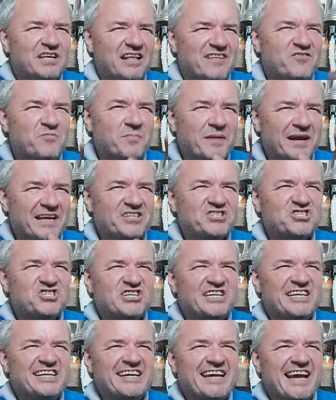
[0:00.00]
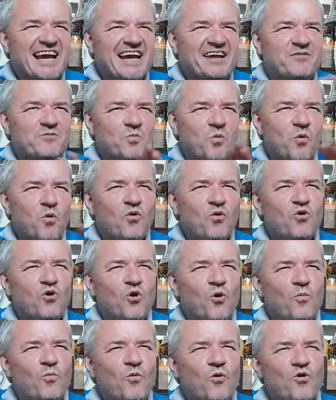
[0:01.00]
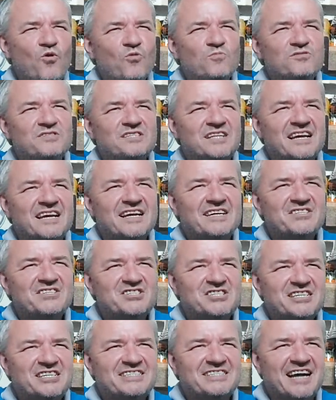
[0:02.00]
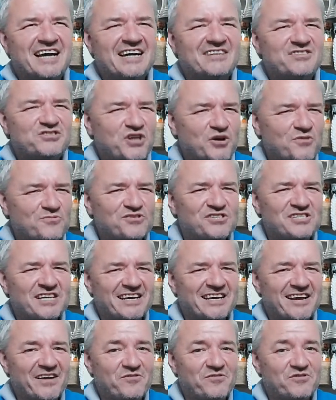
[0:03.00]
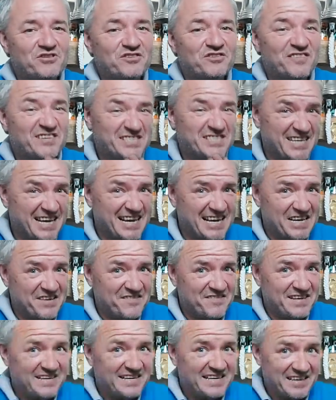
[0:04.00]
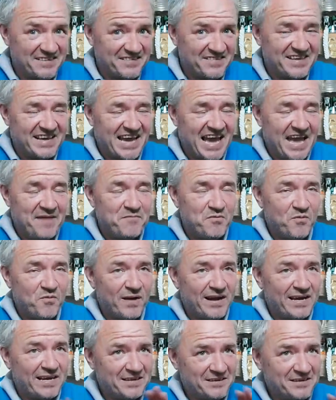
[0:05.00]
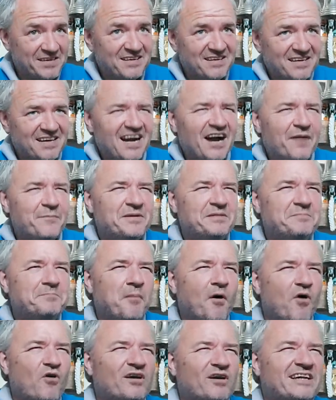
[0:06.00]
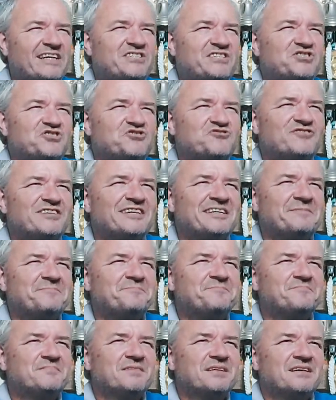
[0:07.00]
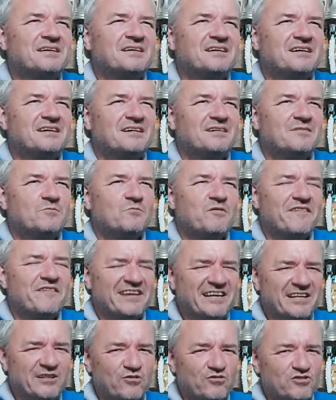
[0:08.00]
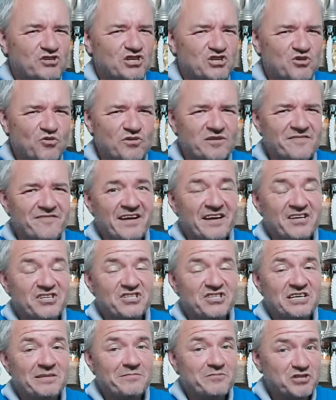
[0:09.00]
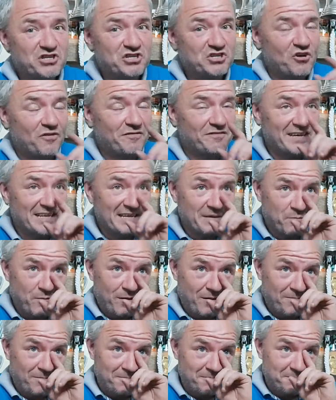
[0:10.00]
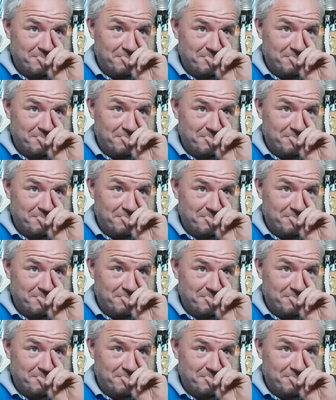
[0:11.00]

I have to play it sneaky. Walk upstairs, sit down, don't say oh, because if I say anything and give the game away, I'm in bollocking street. With any luck, she's already fell asleep, which she's not feeling well.